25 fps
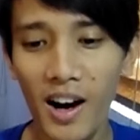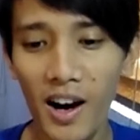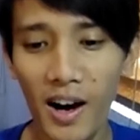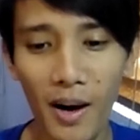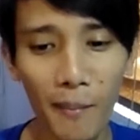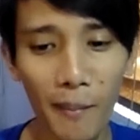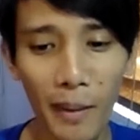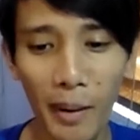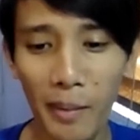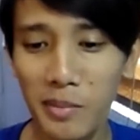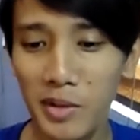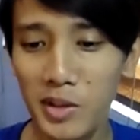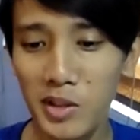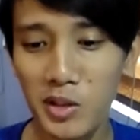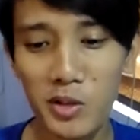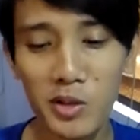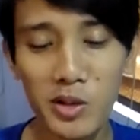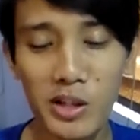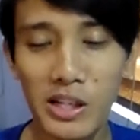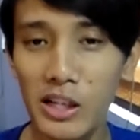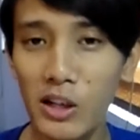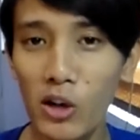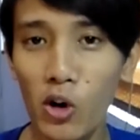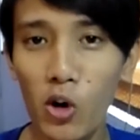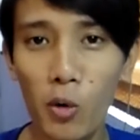I'm just
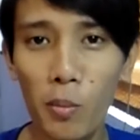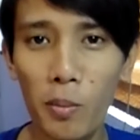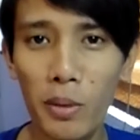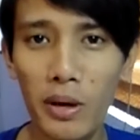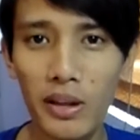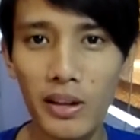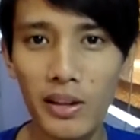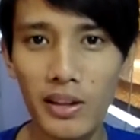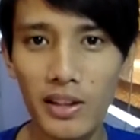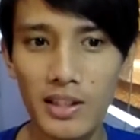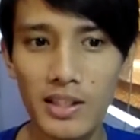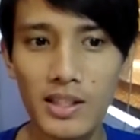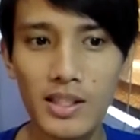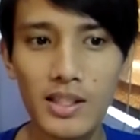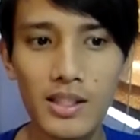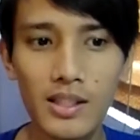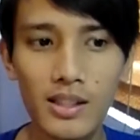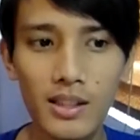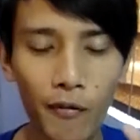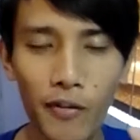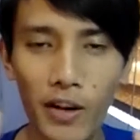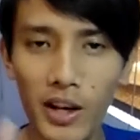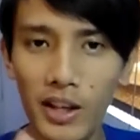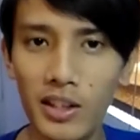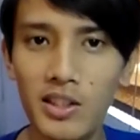really hoping
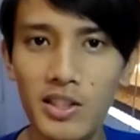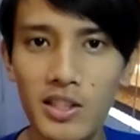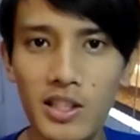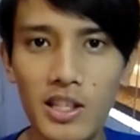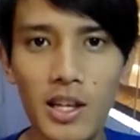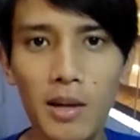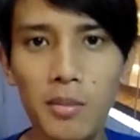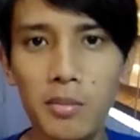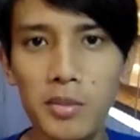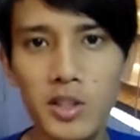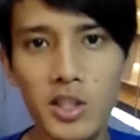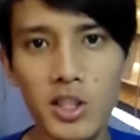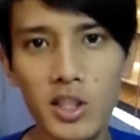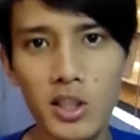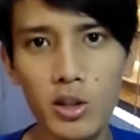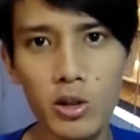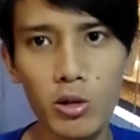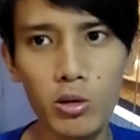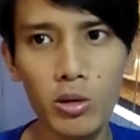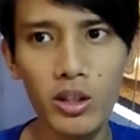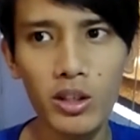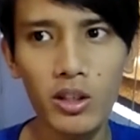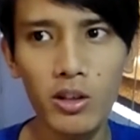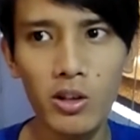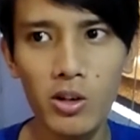this affects the
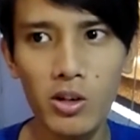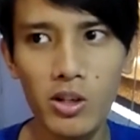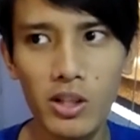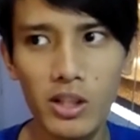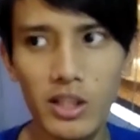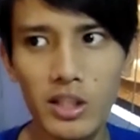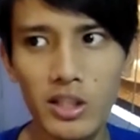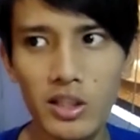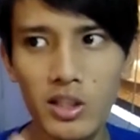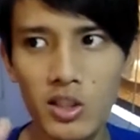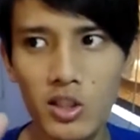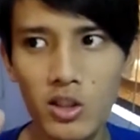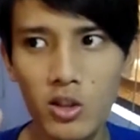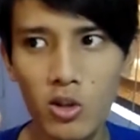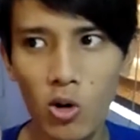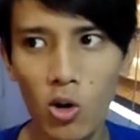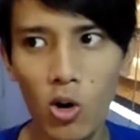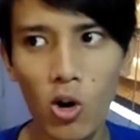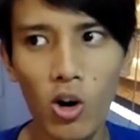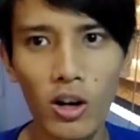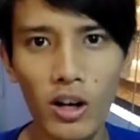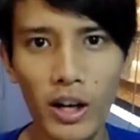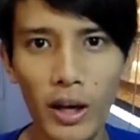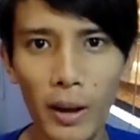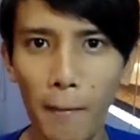MCU in a really
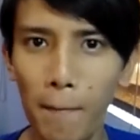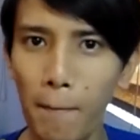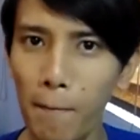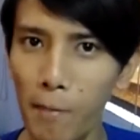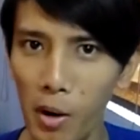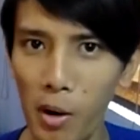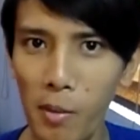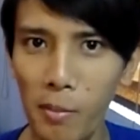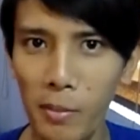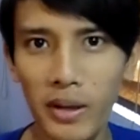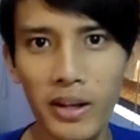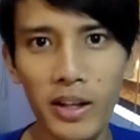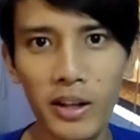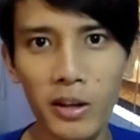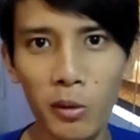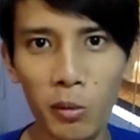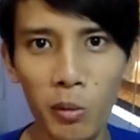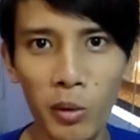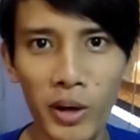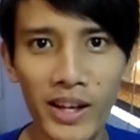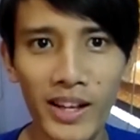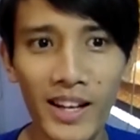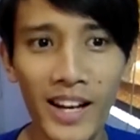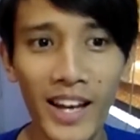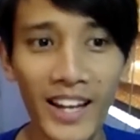strong, like, permanent
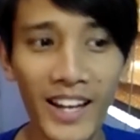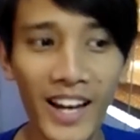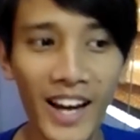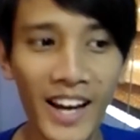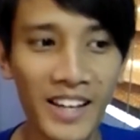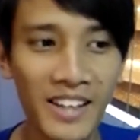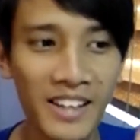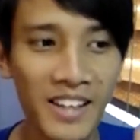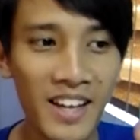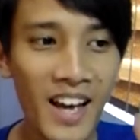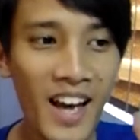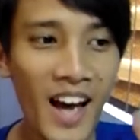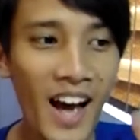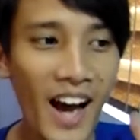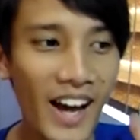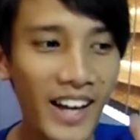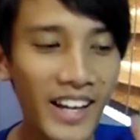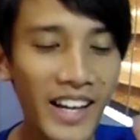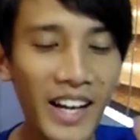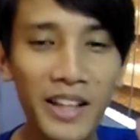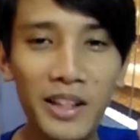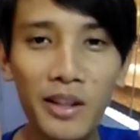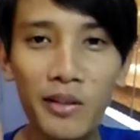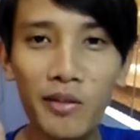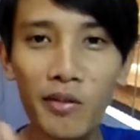way. Like, I
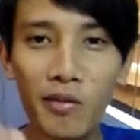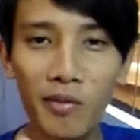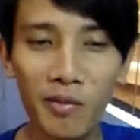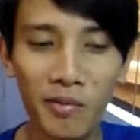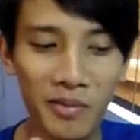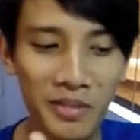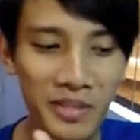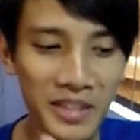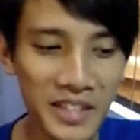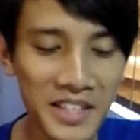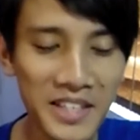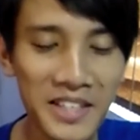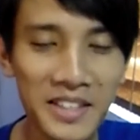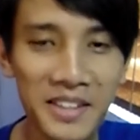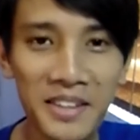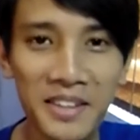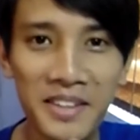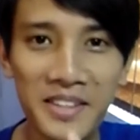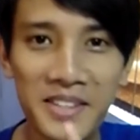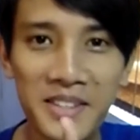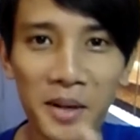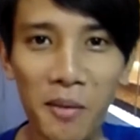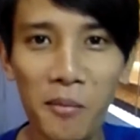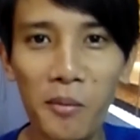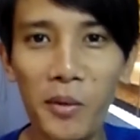kind of
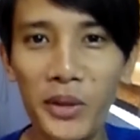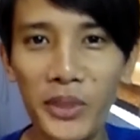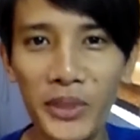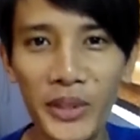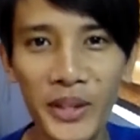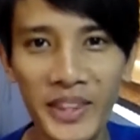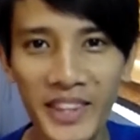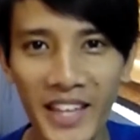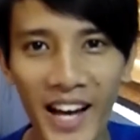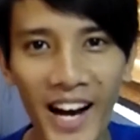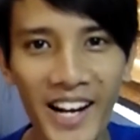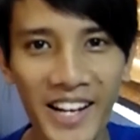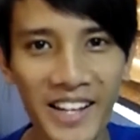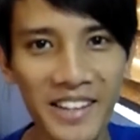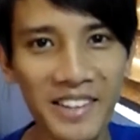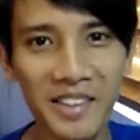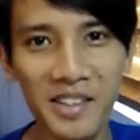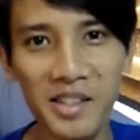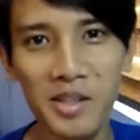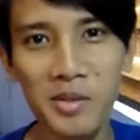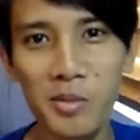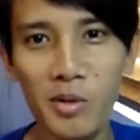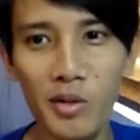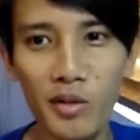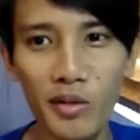need someone to die
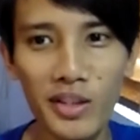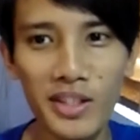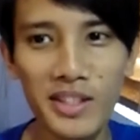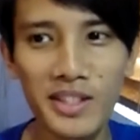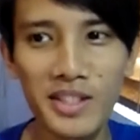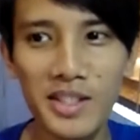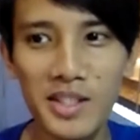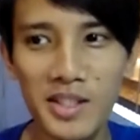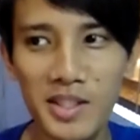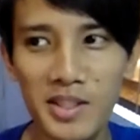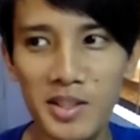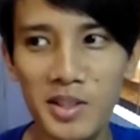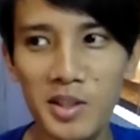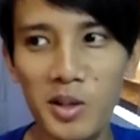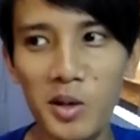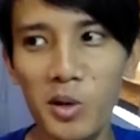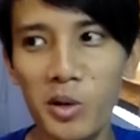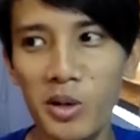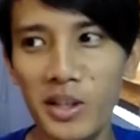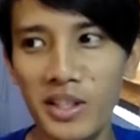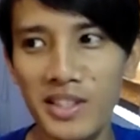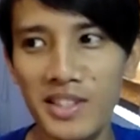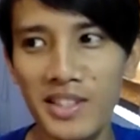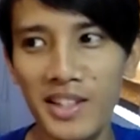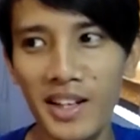in this movie just
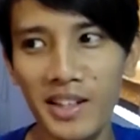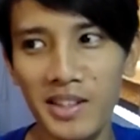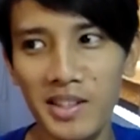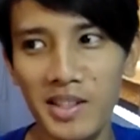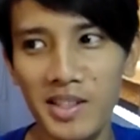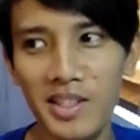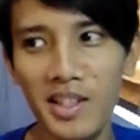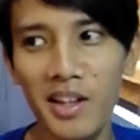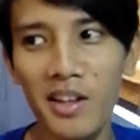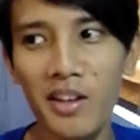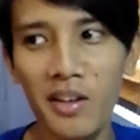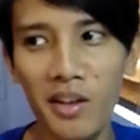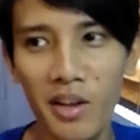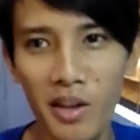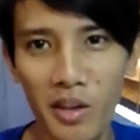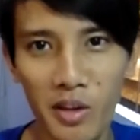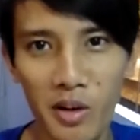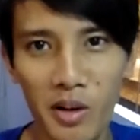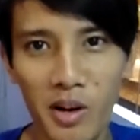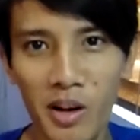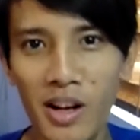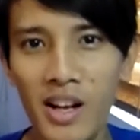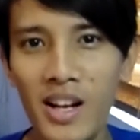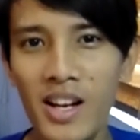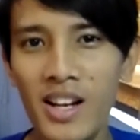so it's not just
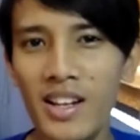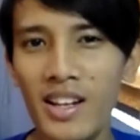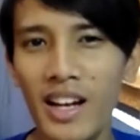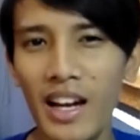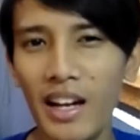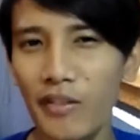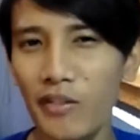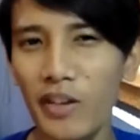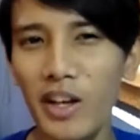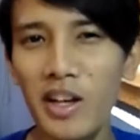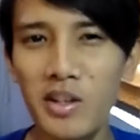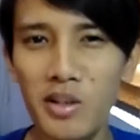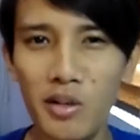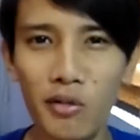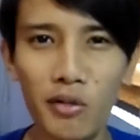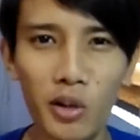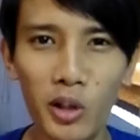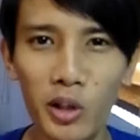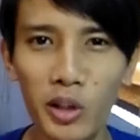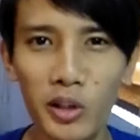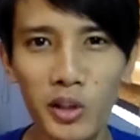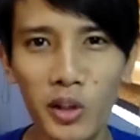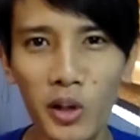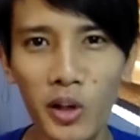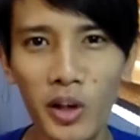another kind of Age of
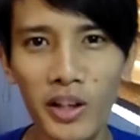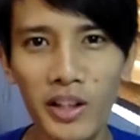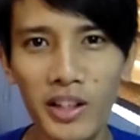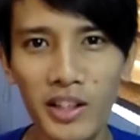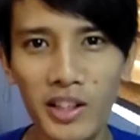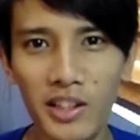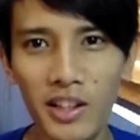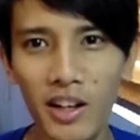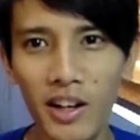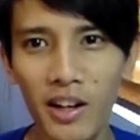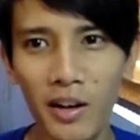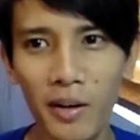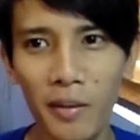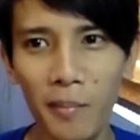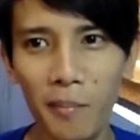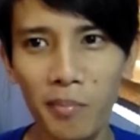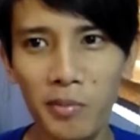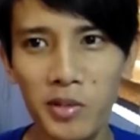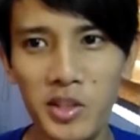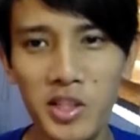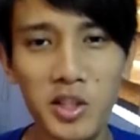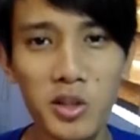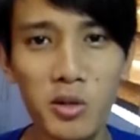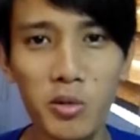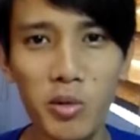
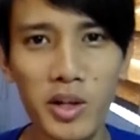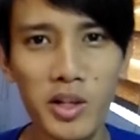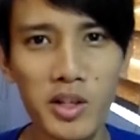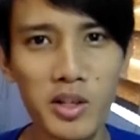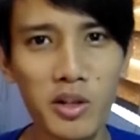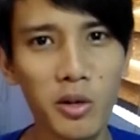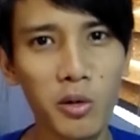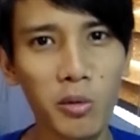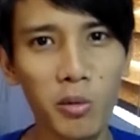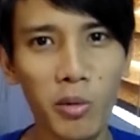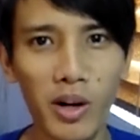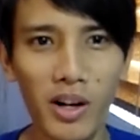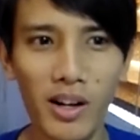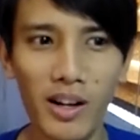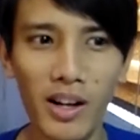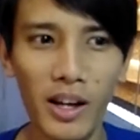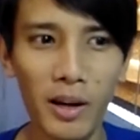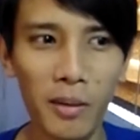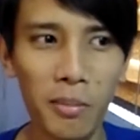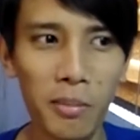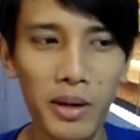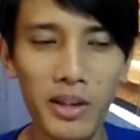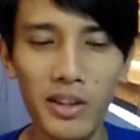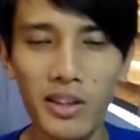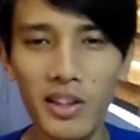Ultron situation where,
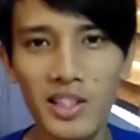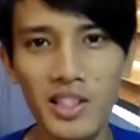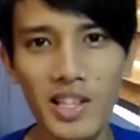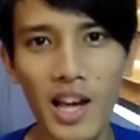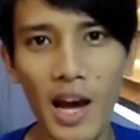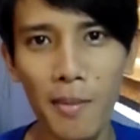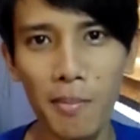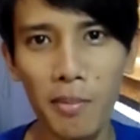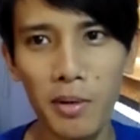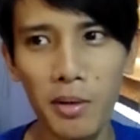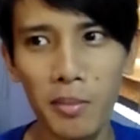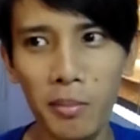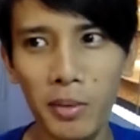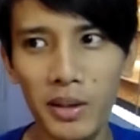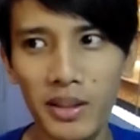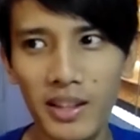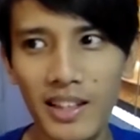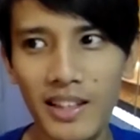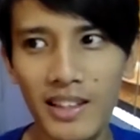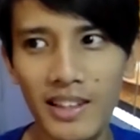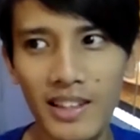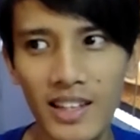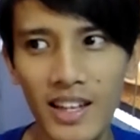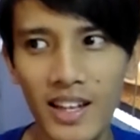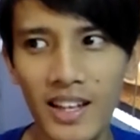like, big things happen,
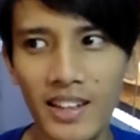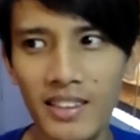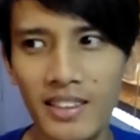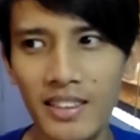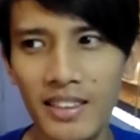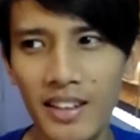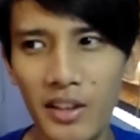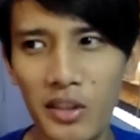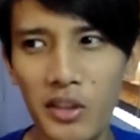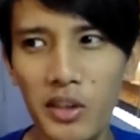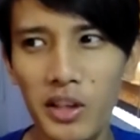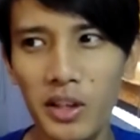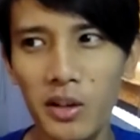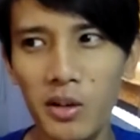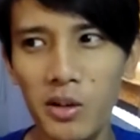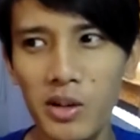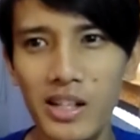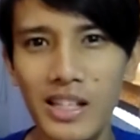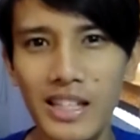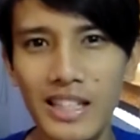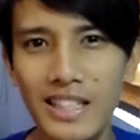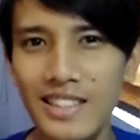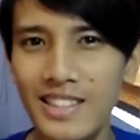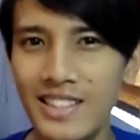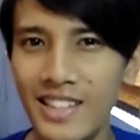but in the end, nothing
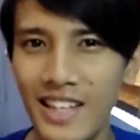really